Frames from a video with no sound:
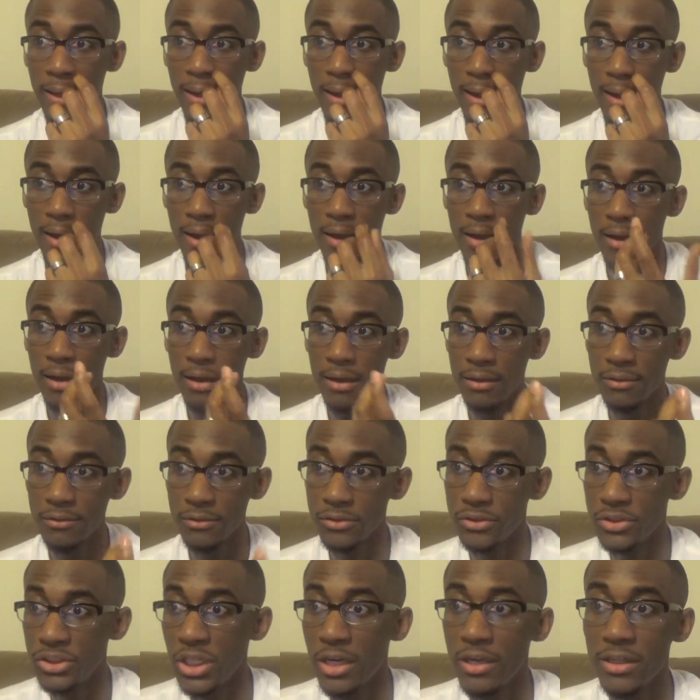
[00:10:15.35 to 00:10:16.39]
The
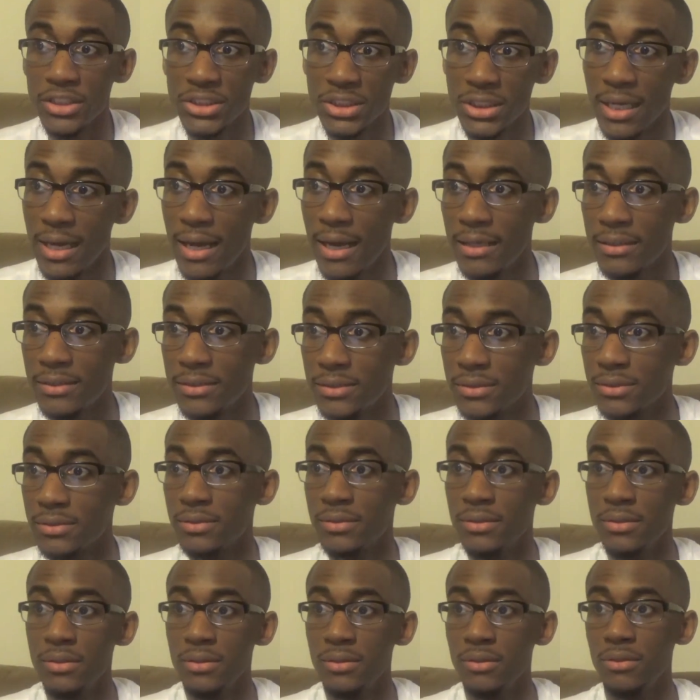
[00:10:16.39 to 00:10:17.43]
chair shots,
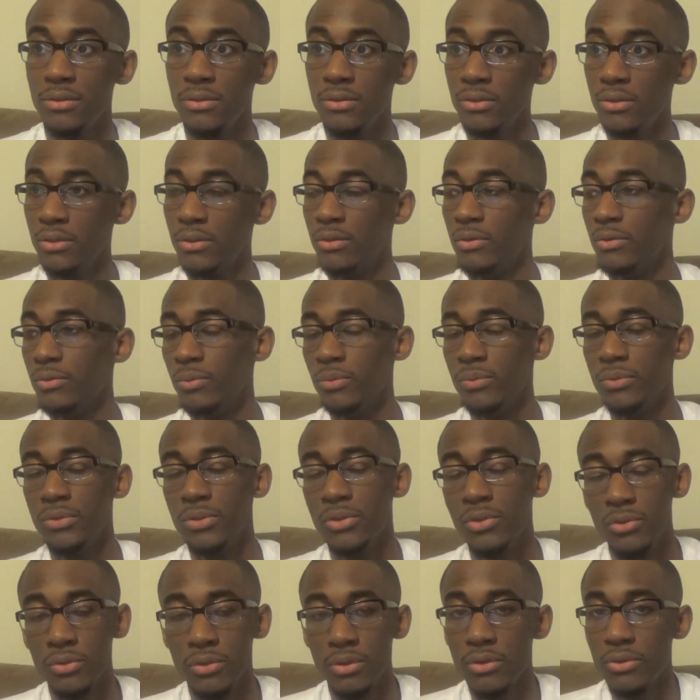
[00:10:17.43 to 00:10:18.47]

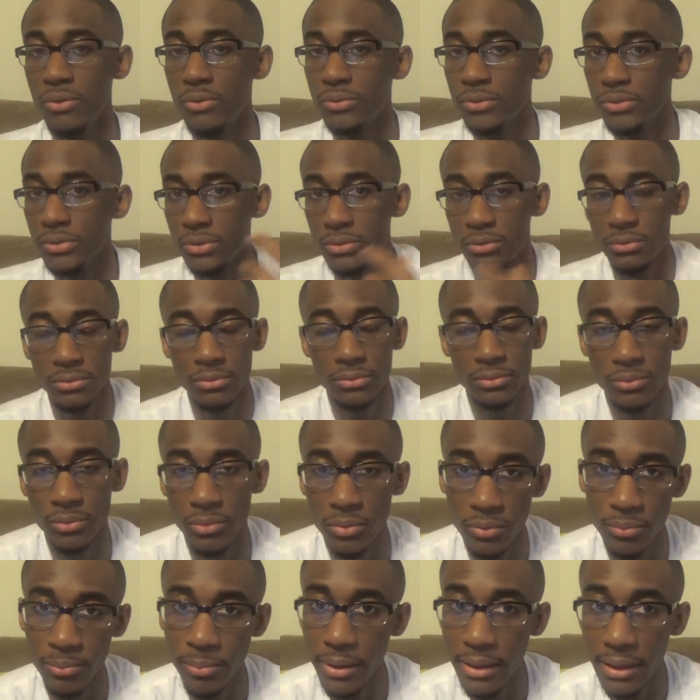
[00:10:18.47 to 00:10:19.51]
those
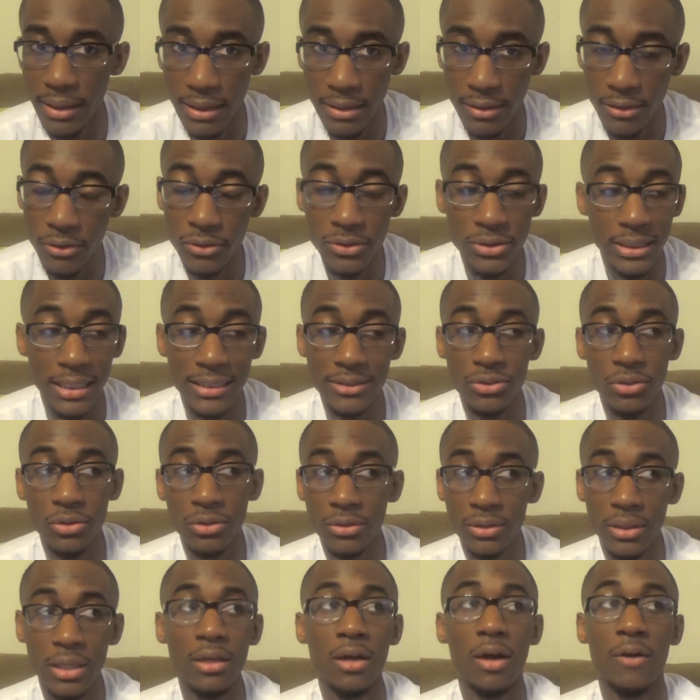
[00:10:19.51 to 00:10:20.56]
banned. That's the only
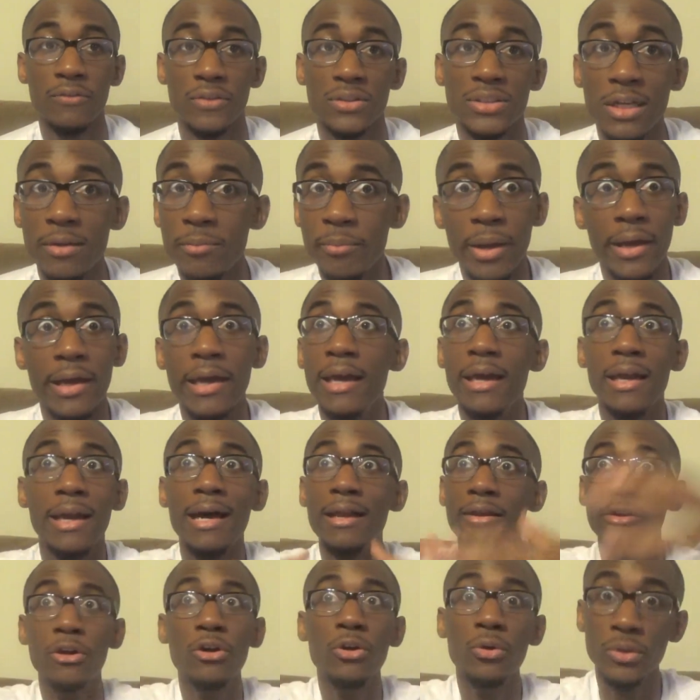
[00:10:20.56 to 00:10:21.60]
thing off the top of my head I
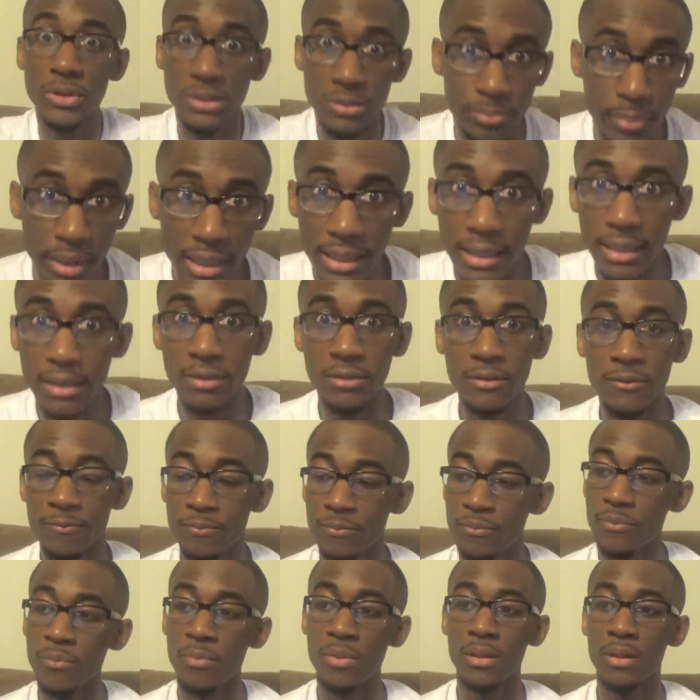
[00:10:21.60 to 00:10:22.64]
know is banned.
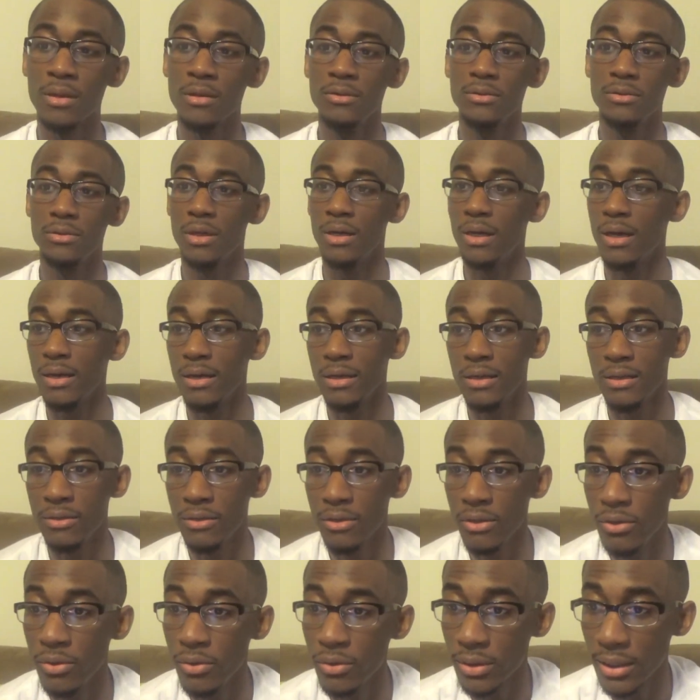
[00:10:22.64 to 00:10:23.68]
I didn't
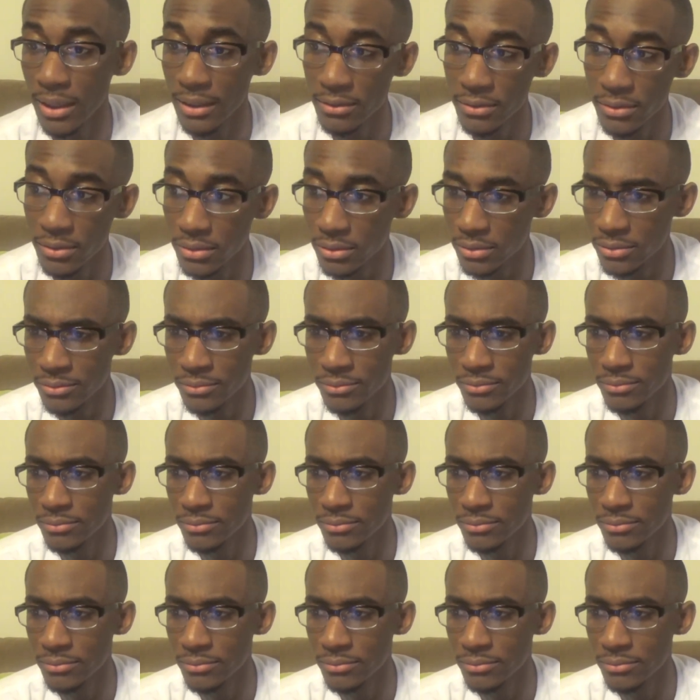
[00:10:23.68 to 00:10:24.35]
know like the